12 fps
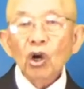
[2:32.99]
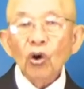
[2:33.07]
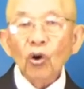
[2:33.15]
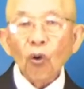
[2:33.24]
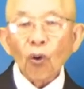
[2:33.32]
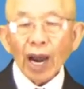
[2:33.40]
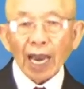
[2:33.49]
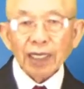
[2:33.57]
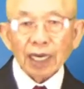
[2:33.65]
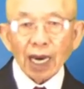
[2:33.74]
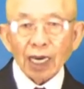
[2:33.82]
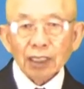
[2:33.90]

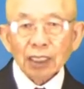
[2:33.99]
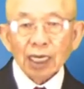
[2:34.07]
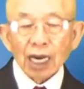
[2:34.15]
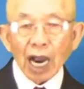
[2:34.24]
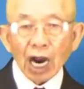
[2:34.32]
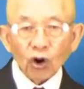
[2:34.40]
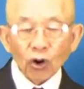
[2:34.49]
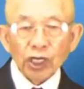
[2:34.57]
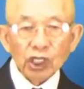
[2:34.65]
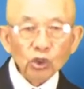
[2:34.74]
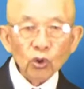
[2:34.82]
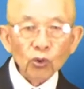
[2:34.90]
Goliath, according
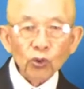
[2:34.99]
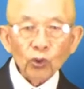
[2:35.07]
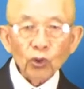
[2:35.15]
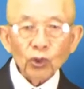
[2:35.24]
to